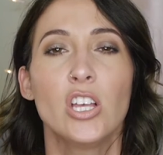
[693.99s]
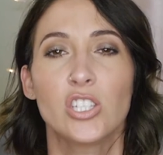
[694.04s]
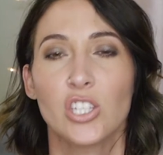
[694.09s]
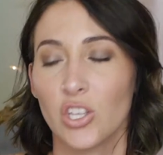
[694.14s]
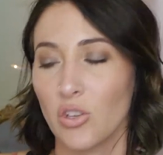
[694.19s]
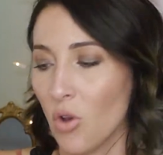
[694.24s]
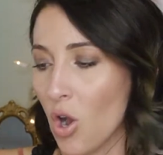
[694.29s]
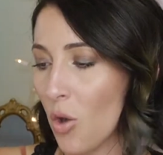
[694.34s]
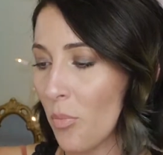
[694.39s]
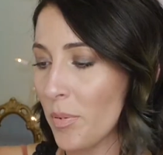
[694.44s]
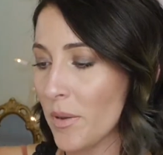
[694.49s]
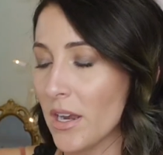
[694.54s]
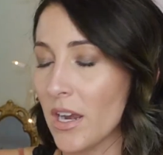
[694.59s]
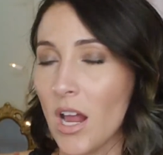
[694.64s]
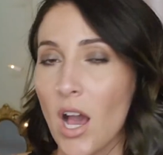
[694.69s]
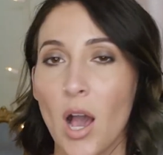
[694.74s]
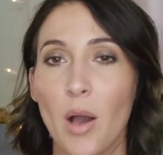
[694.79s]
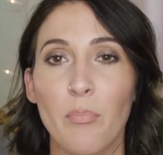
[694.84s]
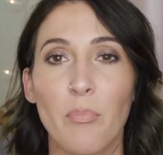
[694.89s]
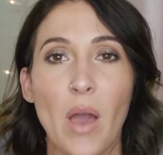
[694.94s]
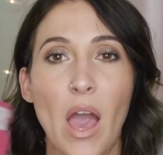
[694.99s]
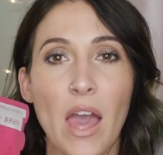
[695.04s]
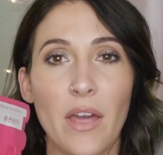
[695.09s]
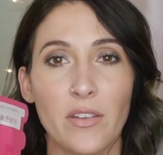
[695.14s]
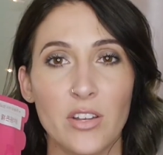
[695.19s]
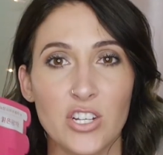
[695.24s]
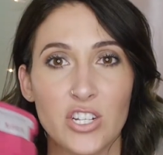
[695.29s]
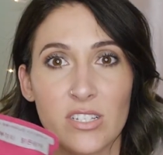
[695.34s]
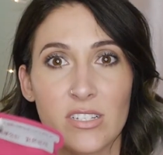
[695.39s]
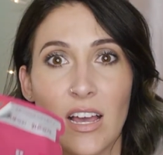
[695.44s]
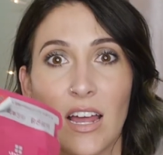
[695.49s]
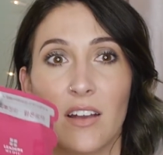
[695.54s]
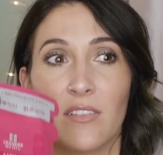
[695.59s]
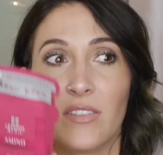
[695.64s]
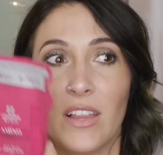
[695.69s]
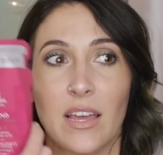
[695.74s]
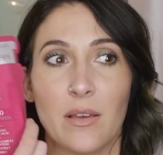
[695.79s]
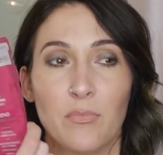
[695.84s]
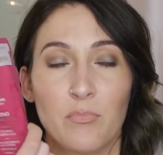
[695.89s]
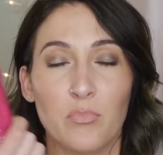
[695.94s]
So you open it up and just kind
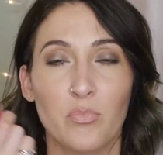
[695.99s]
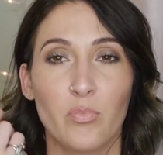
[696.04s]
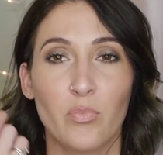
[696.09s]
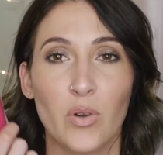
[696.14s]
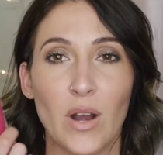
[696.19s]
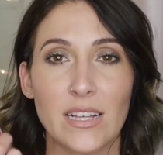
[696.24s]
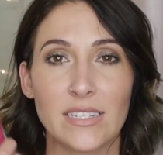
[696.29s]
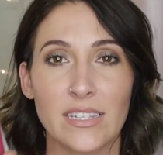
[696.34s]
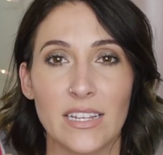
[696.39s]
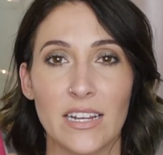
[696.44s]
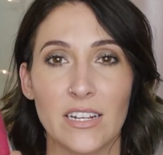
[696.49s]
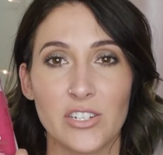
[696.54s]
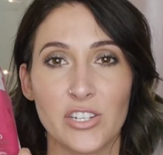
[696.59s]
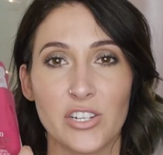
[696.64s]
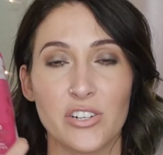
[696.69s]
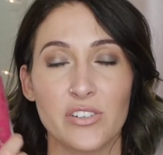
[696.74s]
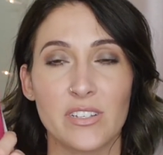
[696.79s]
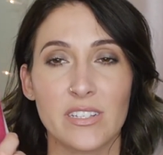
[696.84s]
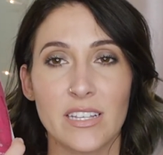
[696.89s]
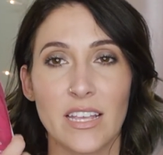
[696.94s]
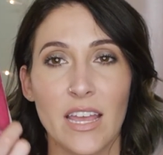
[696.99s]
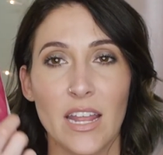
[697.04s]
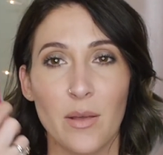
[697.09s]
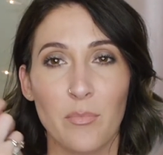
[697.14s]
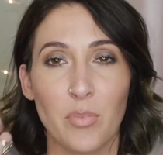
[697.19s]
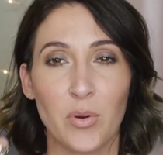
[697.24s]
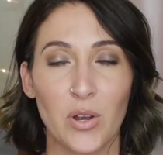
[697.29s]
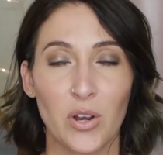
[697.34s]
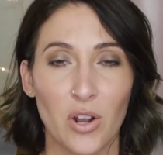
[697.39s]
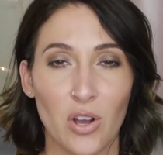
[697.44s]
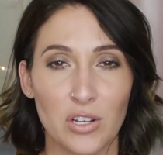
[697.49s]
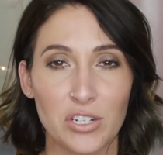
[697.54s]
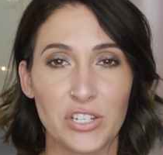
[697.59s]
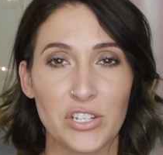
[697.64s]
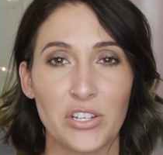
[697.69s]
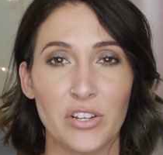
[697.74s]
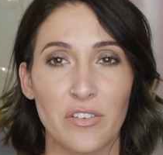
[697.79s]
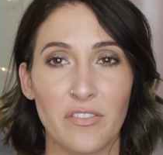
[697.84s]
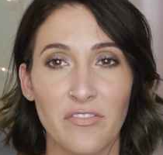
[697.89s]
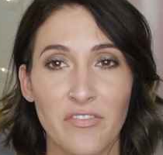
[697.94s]
of like press it into your skin and put it
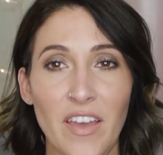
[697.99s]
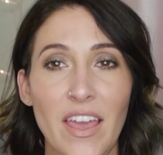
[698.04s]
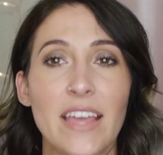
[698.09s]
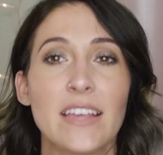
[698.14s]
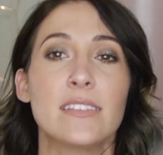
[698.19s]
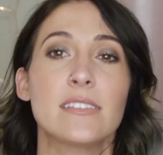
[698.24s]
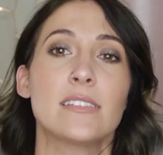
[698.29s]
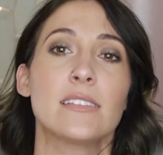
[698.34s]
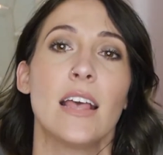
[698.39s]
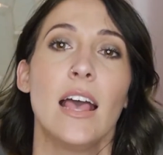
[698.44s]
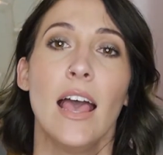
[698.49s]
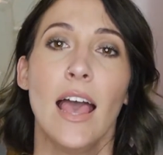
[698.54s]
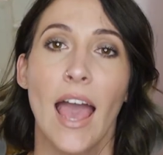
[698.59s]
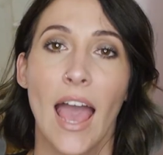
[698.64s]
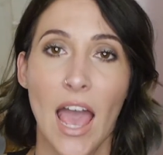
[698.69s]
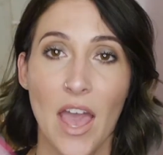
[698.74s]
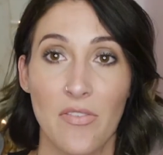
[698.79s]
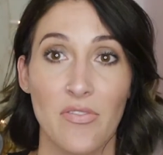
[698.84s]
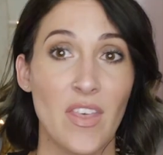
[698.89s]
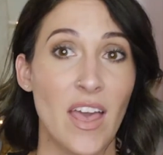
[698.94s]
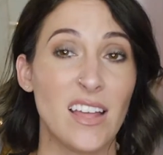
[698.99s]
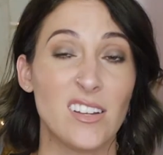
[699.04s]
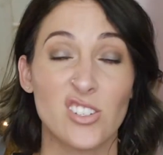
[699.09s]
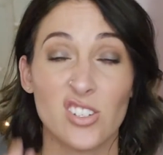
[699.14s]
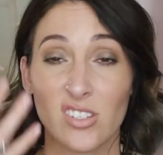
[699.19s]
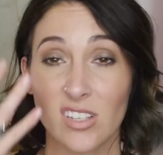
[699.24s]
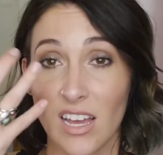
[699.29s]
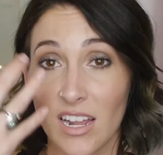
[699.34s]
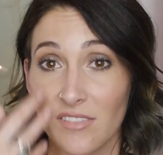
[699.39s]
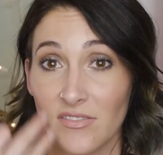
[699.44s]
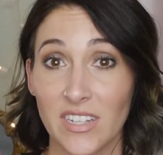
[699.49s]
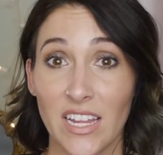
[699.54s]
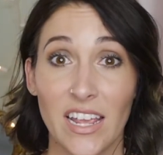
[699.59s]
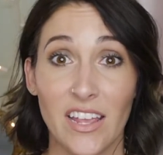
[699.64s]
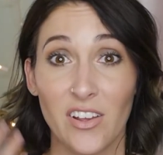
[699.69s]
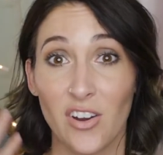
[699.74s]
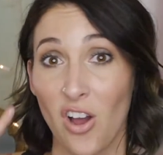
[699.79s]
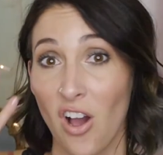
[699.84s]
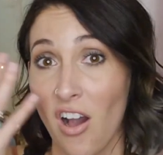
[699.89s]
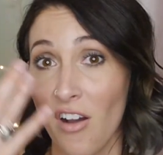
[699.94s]
onto your face, and then just kind of
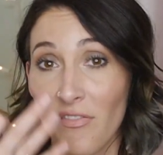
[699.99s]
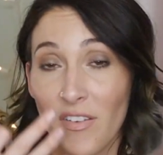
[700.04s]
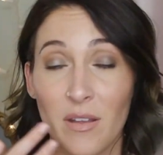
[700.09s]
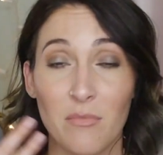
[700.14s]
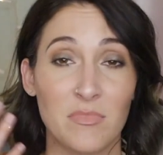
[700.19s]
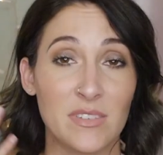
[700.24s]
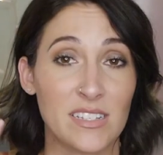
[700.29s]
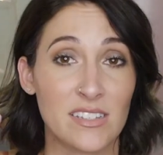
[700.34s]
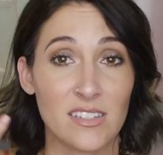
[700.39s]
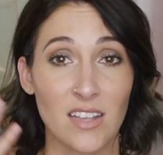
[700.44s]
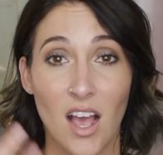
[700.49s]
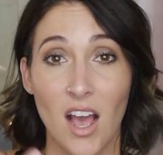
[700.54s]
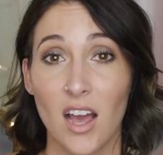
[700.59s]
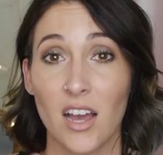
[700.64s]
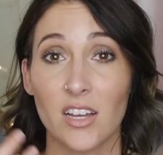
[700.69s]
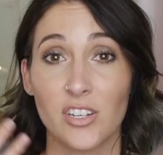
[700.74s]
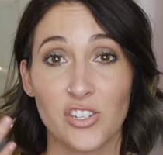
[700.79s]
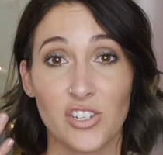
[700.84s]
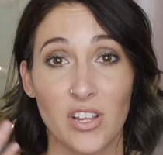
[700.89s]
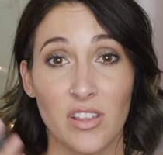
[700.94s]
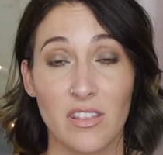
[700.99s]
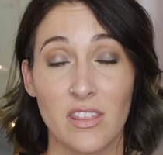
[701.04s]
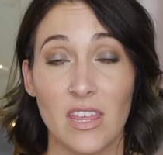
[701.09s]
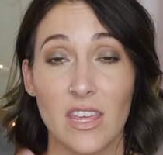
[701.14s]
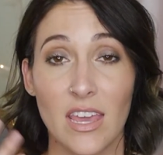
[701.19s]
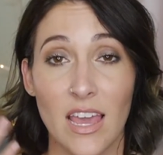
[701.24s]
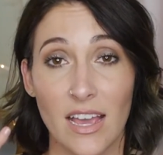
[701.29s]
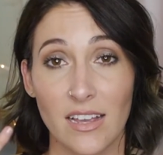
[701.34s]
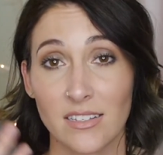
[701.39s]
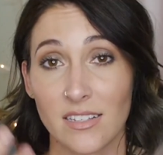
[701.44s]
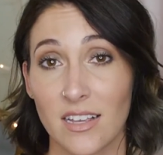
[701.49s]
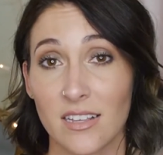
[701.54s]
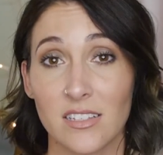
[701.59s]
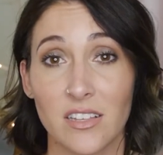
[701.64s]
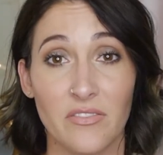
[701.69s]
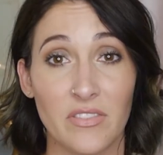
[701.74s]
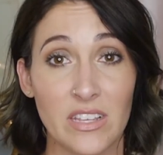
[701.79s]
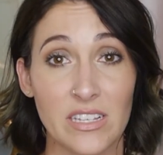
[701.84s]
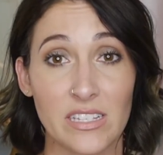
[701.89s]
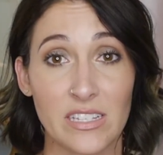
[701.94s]
take it off and massage the excess
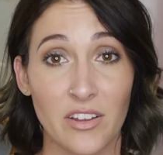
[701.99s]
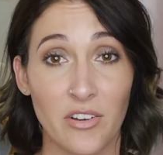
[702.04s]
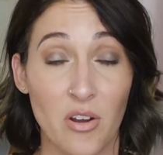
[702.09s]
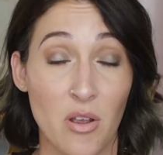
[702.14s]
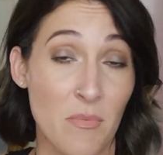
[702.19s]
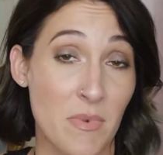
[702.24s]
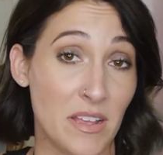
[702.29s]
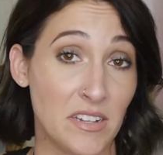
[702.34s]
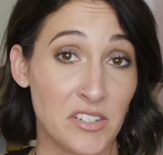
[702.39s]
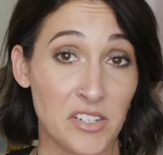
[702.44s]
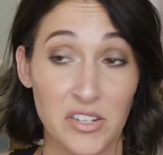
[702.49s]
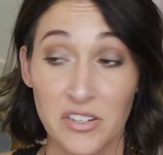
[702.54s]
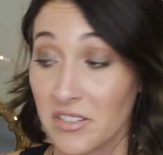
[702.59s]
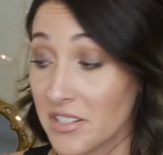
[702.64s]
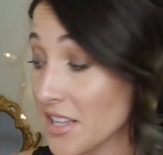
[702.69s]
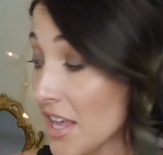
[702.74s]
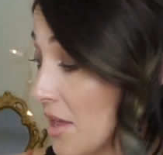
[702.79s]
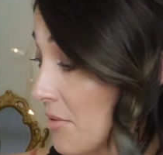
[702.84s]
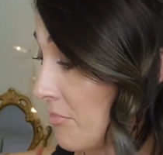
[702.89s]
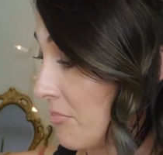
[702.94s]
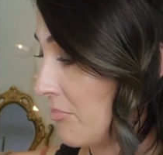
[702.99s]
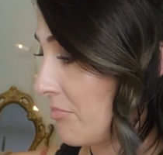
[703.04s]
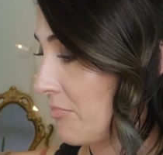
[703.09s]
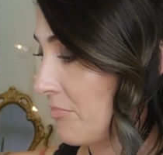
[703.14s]
of the serum into your skin.